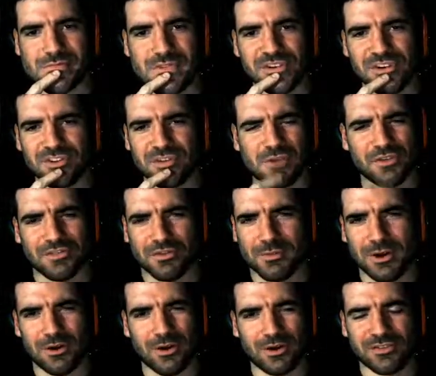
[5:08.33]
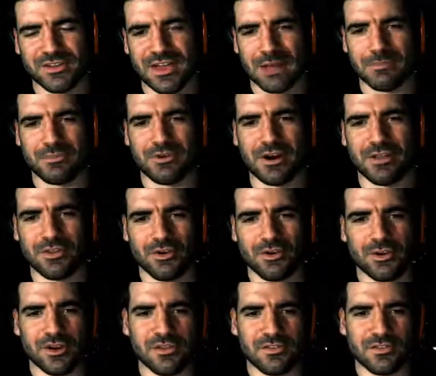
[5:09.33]
Because I'm not someone who likes to camp around the
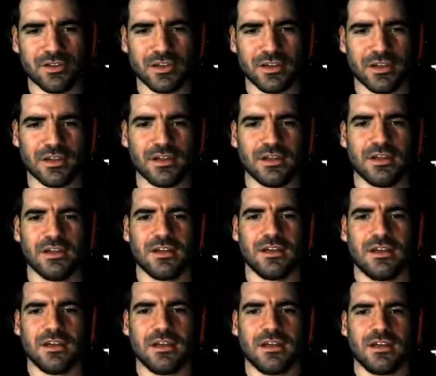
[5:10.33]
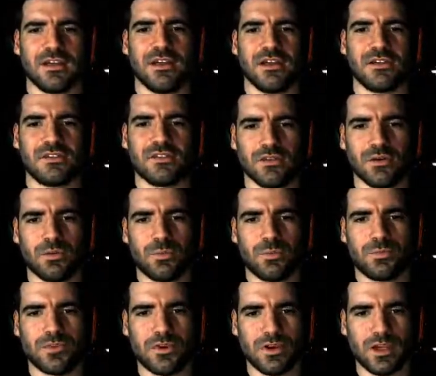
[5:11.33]
hook. It's a
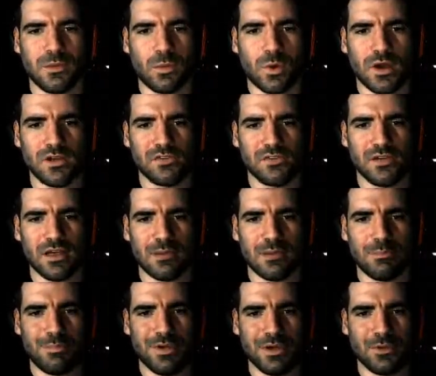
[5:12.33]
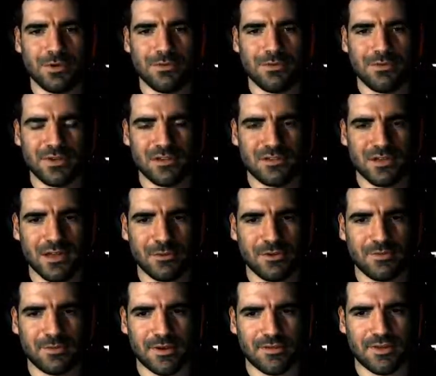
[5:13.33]
time waster, a big one for your team,
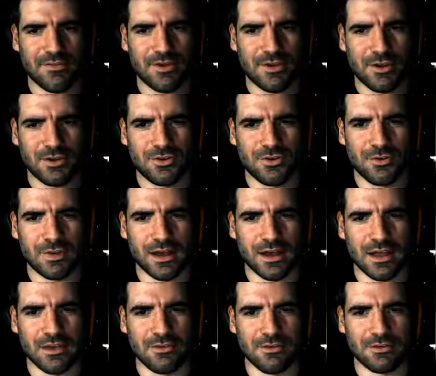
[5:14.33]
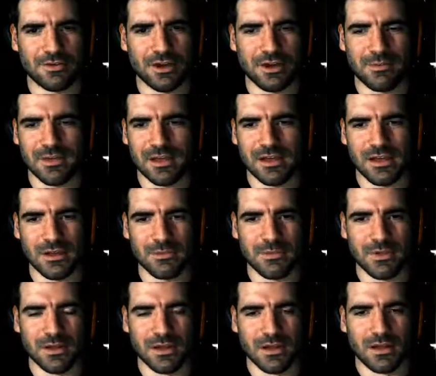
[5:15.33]
especially if you've got a good player who's going to be
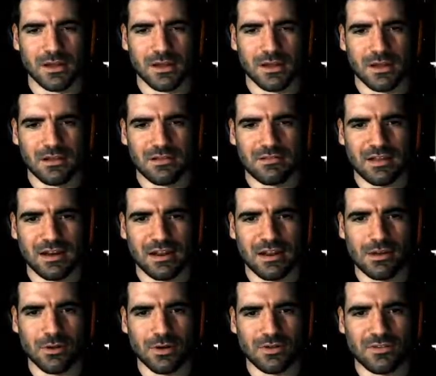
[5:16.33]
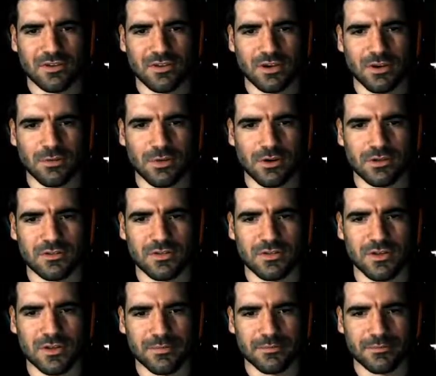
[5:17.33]
telling you what to do and what not to
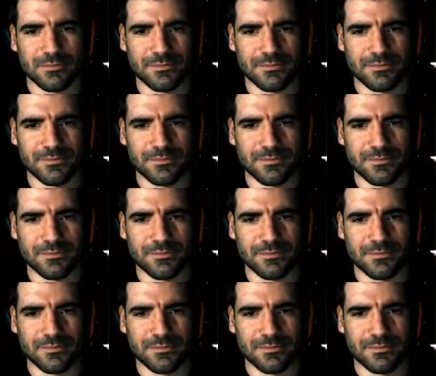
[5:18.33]
do.